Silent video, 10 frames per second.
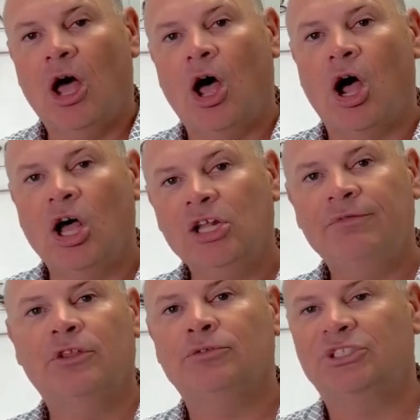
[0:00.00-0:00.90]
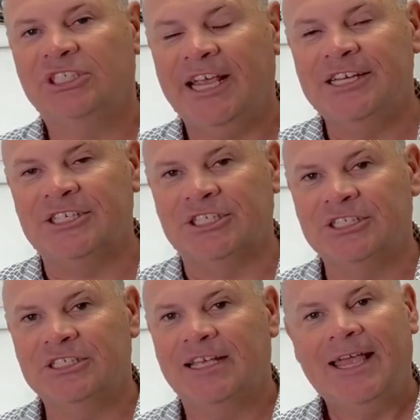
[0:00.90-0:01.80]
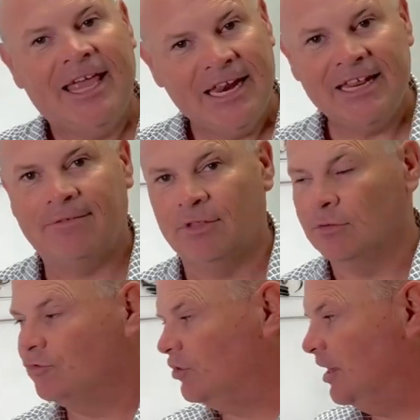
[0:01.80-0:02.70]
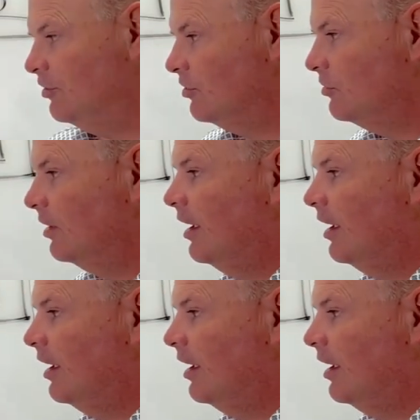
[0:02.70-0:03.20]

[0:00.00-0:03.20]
All of those changes, any of those changes,